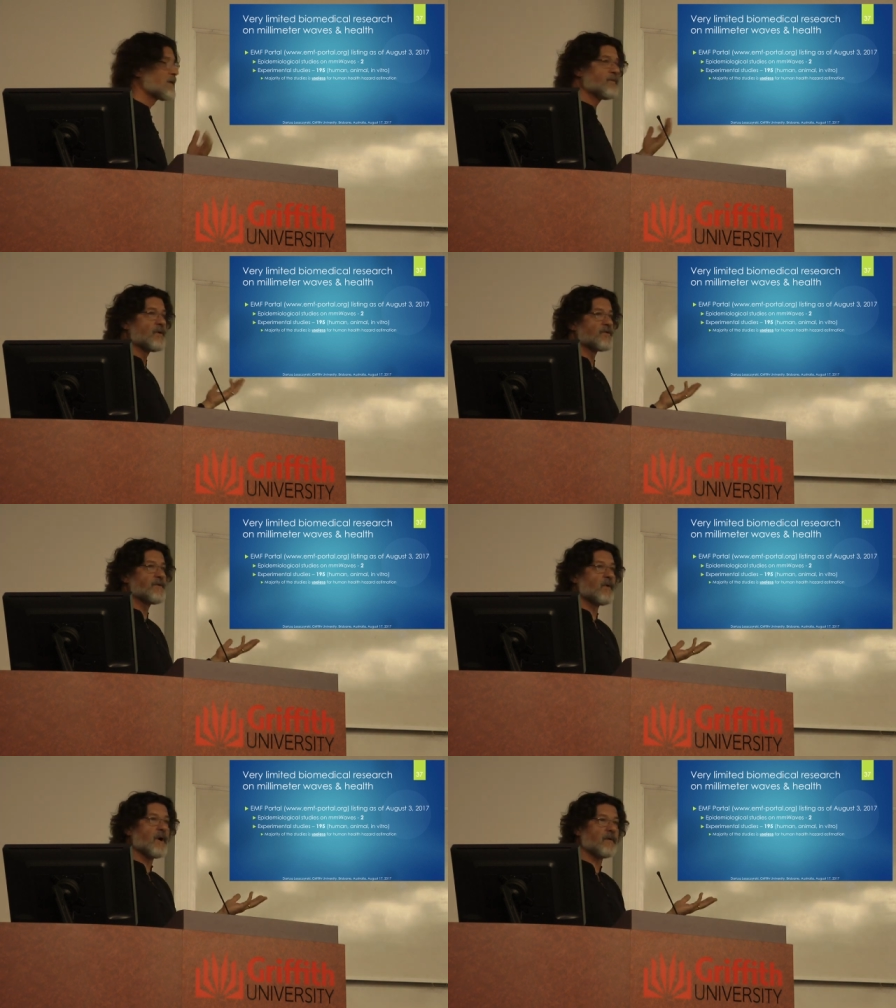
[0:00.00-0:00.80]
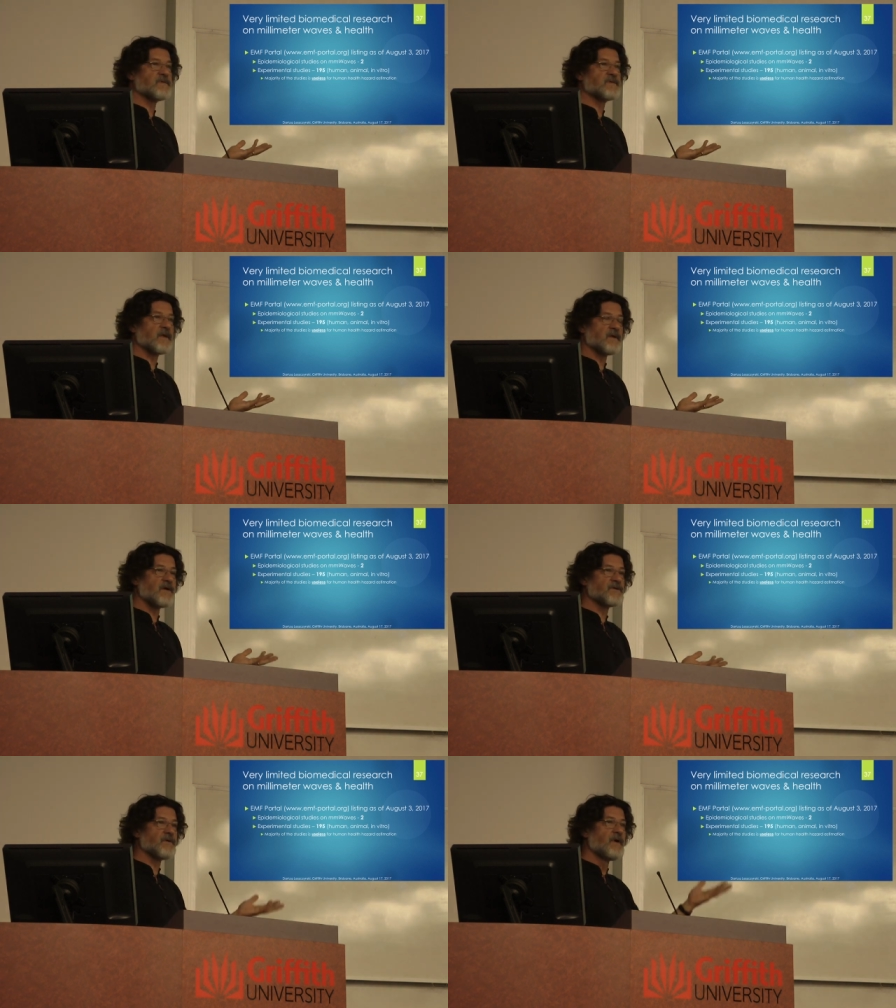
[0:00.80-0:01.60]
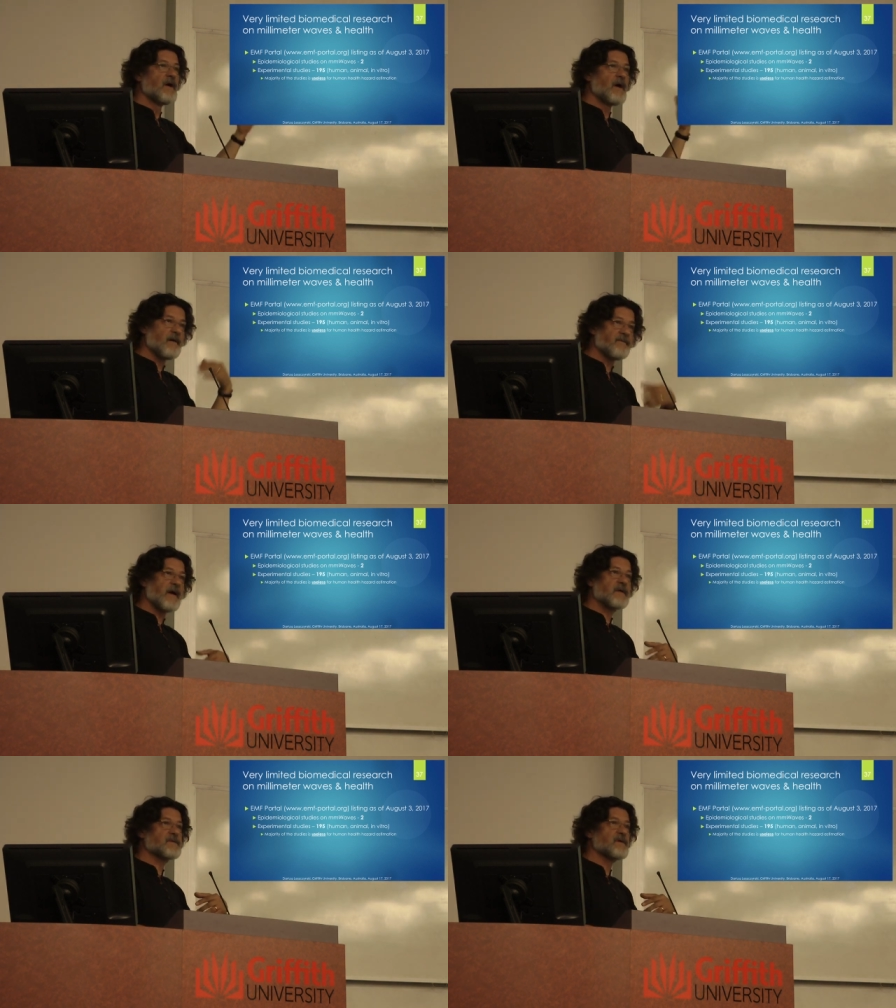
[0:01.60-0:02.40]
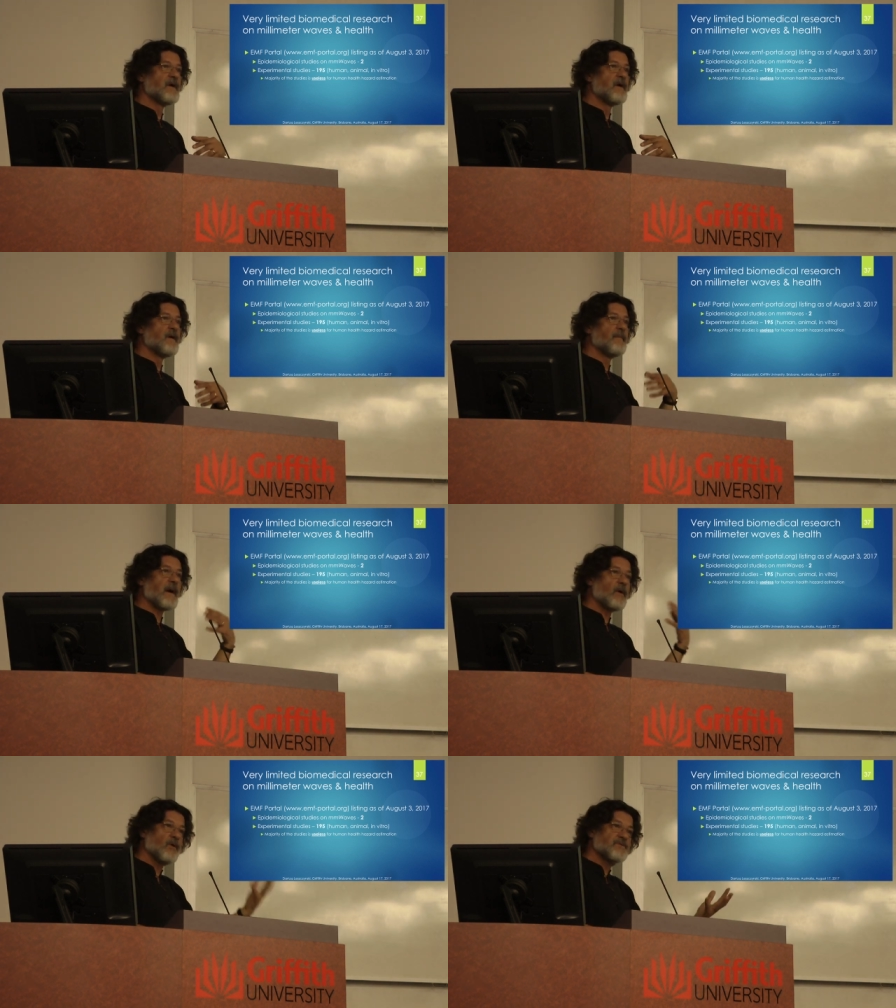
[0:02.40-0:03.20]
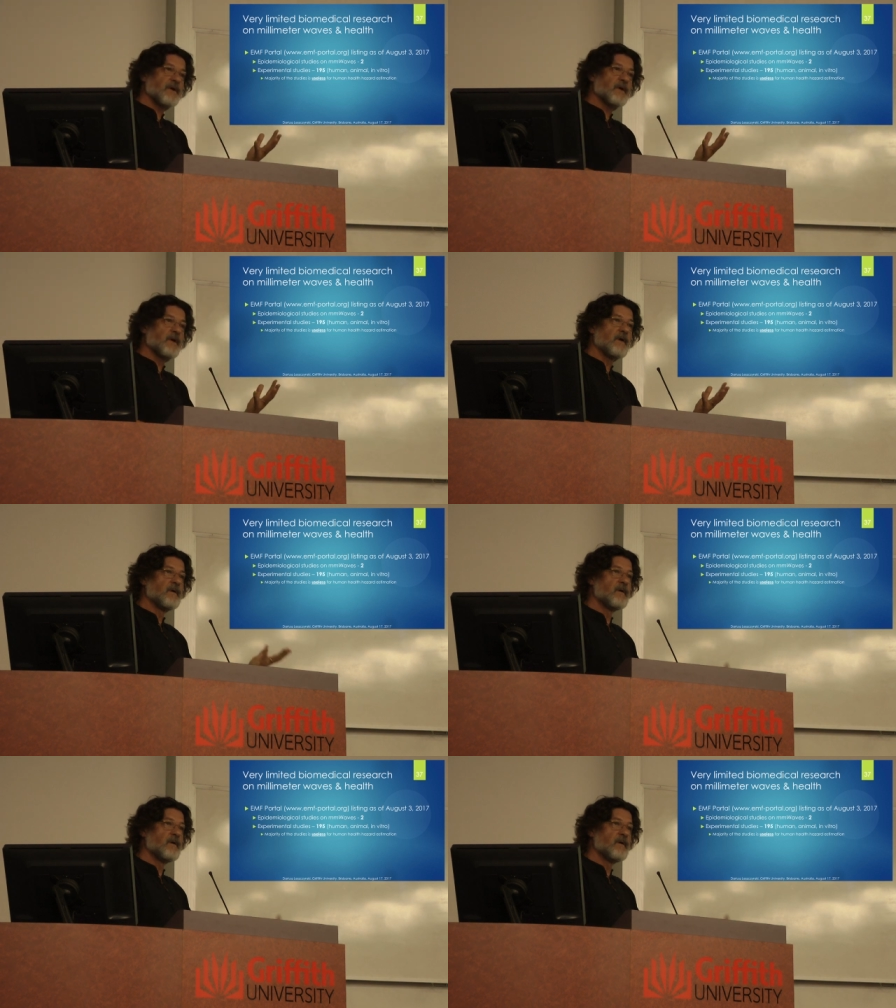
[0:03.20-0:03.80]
And we don't know how this radiation affects biologically